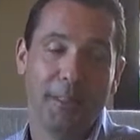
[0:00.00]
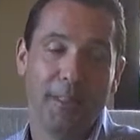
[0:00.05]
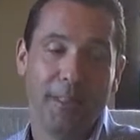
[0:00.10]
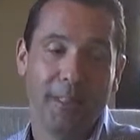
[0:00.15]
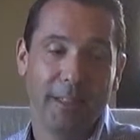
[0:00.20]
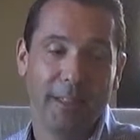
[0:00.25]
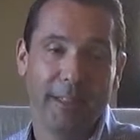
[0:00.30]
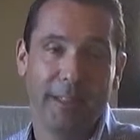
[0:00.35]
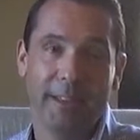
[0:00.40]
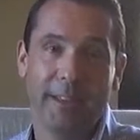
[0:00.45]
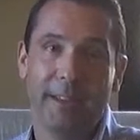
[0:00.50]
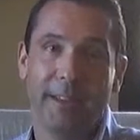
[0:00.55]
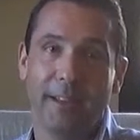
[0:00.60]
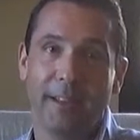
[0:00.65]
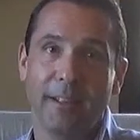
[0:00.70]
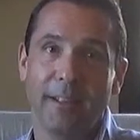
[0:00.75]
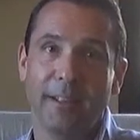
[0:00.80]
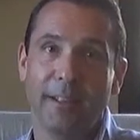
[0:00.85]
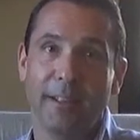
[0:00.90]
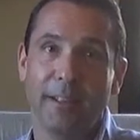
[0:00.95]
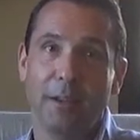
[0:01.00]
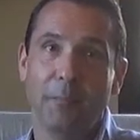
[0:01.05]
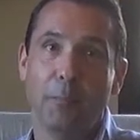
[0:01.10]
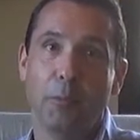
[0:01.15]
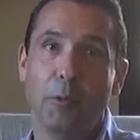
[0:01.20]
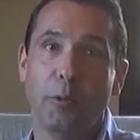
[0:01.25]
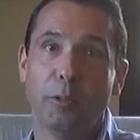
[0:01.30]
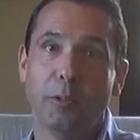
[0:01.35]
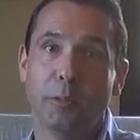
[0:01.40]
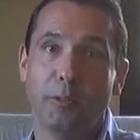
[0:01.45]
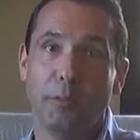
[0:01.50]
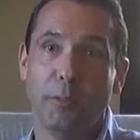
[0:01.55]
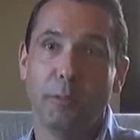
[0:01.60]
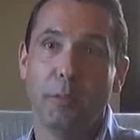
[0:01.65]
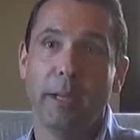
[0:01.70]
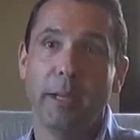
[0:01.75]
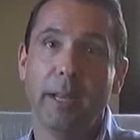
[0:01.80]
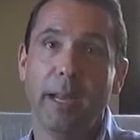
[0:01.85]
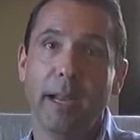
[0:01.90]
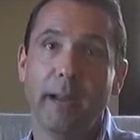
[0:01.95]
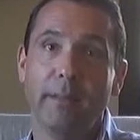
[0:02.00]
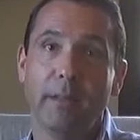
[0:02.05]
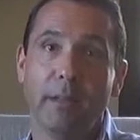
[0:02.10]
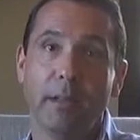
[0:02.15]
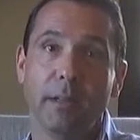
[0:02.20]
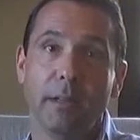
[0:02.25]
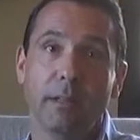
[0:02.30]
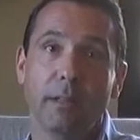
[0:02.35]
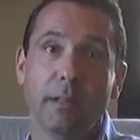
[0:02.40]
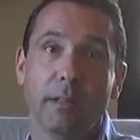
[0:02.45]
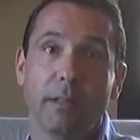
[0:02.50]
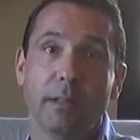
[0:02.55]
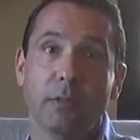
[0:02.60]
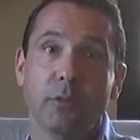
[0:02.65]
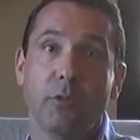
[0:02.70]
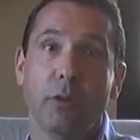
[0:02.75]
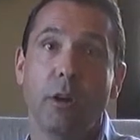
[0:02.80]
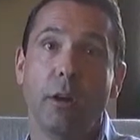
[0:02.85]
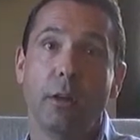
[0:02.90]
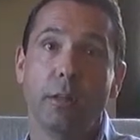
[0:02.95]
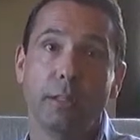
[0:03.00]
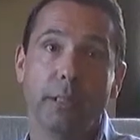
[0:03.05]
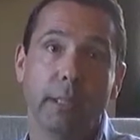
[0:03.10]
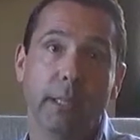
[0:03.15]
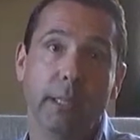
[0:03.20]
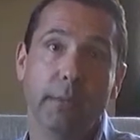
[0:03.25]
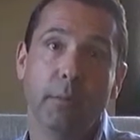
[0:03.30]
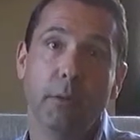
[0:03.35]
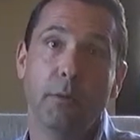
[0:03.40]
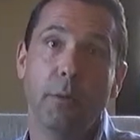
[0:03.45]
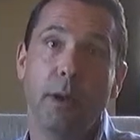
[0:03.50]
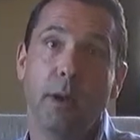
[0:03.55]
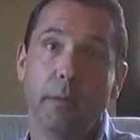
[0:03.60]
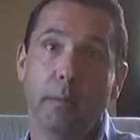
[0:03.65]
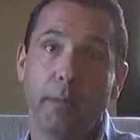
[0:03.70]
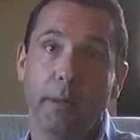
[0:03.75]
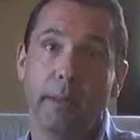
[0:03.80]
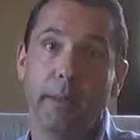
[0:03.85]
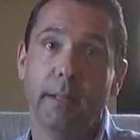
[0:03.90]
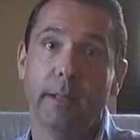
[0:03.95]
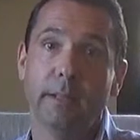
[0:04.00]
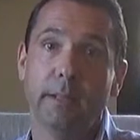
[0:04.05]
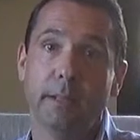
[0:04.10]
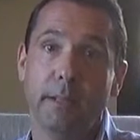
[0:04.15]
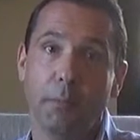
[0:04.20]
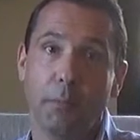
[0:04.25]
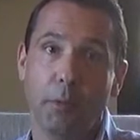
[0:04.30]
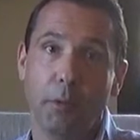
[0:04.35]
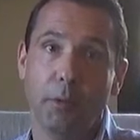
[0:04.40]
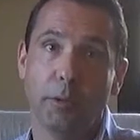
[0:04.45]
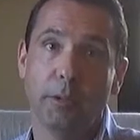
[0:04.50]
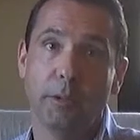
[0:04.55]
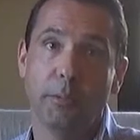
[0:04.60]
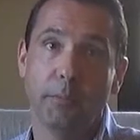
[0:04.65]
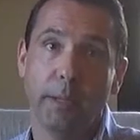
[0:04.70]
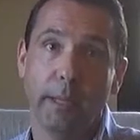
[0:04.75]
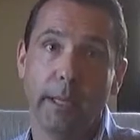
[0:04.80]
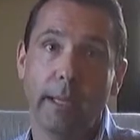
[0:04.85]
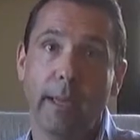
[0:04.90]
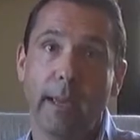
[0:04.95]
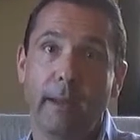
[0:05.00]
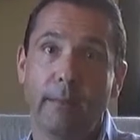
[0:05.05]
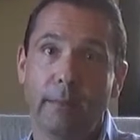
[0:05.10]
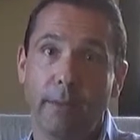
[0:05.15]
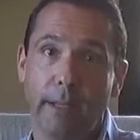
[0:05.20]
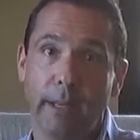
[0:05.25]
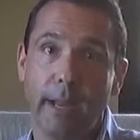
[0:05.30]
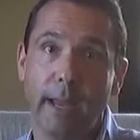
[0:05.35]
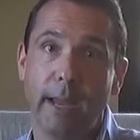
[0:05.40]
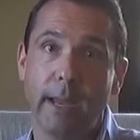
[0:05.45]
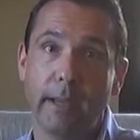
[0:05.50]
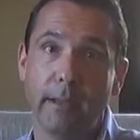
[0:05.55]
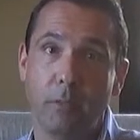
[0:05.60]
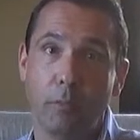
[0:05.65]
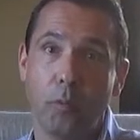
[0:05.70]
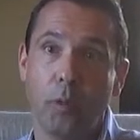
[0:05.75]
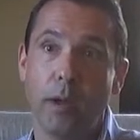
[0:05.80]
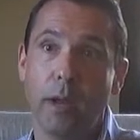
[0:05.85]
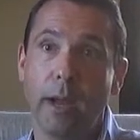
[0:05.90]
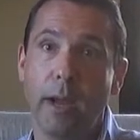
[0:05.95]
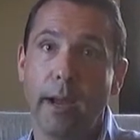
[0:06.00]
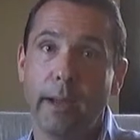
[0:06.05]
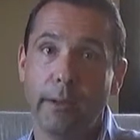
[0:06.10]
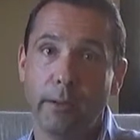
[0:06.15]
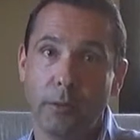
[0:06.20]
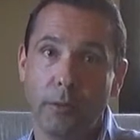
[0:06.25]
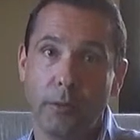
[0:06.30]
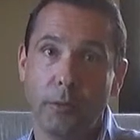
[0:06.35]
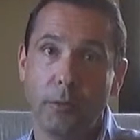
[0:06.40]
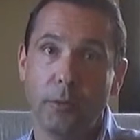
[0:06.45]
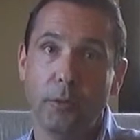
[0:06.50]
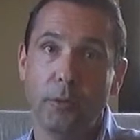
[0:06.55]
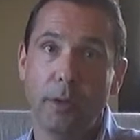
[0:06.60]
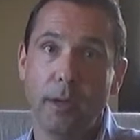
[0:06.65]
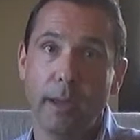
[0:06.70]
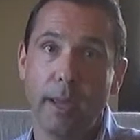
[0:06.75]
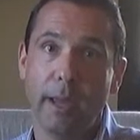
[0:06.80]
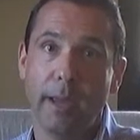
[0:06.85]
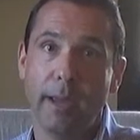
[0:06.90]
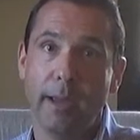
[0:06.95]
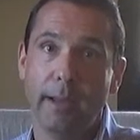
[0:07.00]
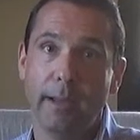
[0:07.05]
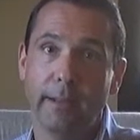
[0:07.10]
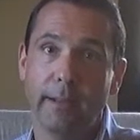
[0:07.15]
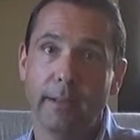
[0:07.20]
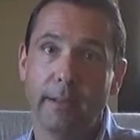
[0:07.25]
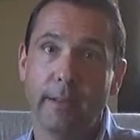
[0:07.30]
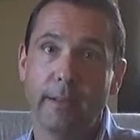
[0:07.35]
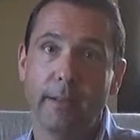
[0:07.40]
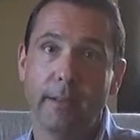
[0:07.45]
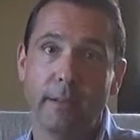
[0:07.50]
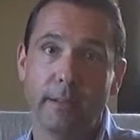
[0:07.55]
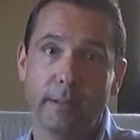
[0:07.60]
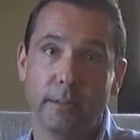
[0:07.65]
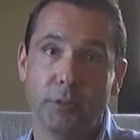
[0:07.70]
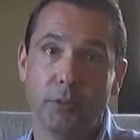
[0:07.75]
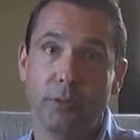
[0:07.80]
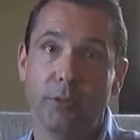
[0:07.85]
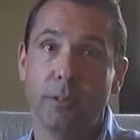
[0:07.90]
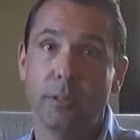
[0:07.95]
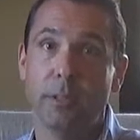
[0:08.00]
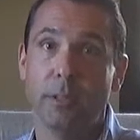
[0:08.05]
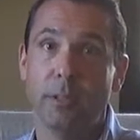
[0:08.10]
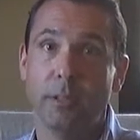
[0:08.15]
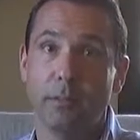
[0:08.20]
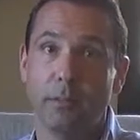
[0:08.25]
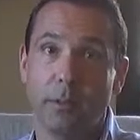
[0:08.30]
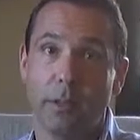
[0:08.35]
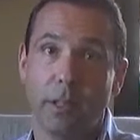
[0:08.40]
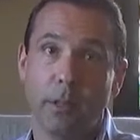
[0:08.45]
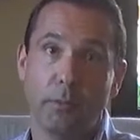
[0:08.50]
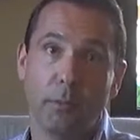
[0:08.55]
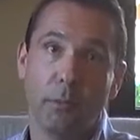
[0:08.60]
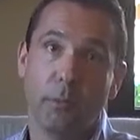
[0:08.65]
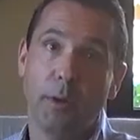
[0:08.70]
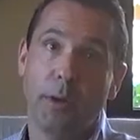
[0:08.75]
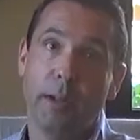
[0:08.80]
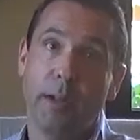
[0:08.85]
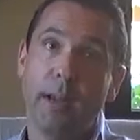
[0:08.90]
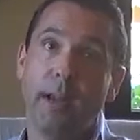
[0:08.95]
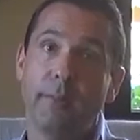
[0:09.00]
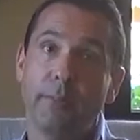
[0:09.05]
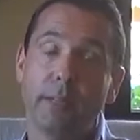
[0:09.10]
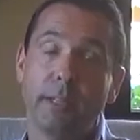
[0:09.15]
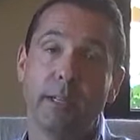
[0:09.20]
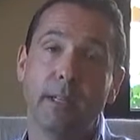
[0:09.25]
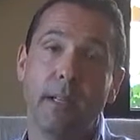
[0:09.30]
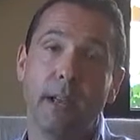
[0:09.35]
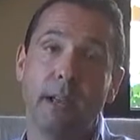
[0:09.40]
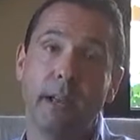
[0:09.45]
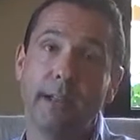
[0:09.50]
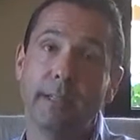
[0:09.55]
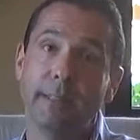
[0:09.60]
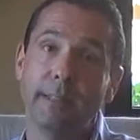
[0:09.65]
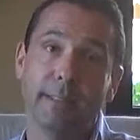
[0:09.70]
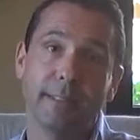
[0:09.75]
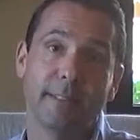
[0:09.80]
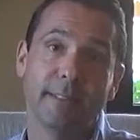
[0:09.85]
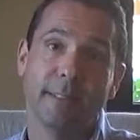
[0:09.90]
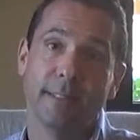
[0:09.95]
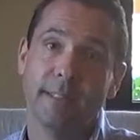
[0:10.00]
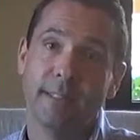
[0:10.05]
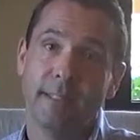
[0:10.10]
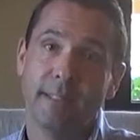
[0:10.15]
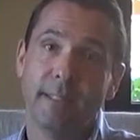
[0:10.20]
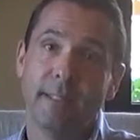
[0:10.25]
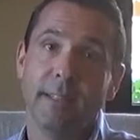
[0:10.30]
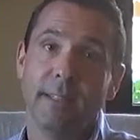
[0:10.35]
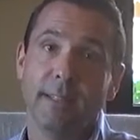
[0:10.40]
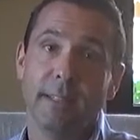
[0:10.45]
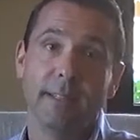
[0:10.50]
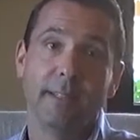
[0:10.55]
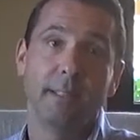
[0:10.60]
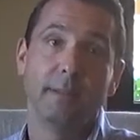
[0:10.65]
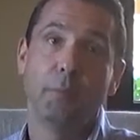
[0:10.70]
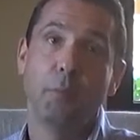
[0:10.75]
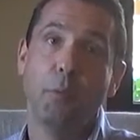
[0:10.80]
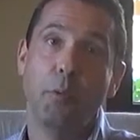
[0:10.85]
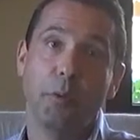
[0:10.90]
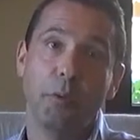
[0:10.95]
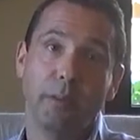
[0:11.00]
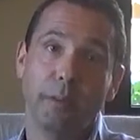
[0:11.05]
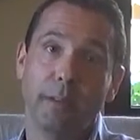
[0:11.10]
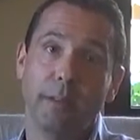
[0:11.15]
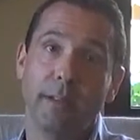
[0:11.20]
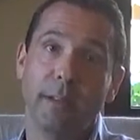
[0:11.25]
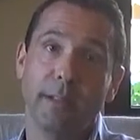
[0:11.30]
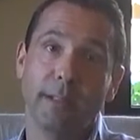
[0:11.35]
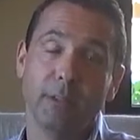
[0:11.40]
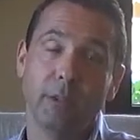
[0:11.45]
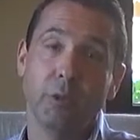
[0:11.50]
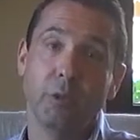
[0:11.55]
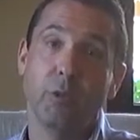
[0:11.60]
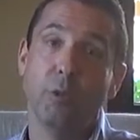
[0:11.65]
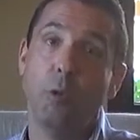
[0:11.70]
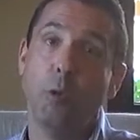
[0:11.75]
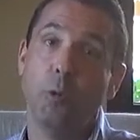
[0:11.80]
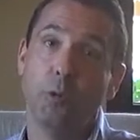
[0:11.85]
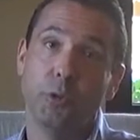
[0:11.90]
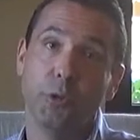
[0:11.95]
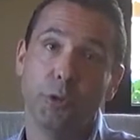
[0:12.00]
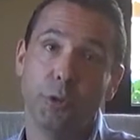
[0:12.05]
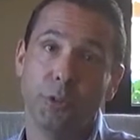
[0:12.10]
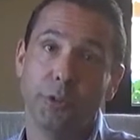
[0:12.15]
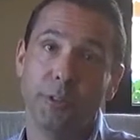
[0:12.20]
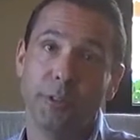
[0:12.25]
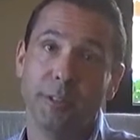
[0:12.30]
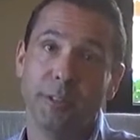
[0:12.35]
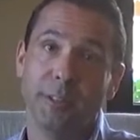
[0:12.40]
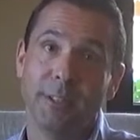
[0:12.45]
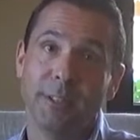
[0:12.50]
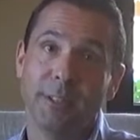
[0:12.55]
the importance for me to have a strong team around me that supports me every day in what I do and the service delivery that we want to have to clients is important. And so culture,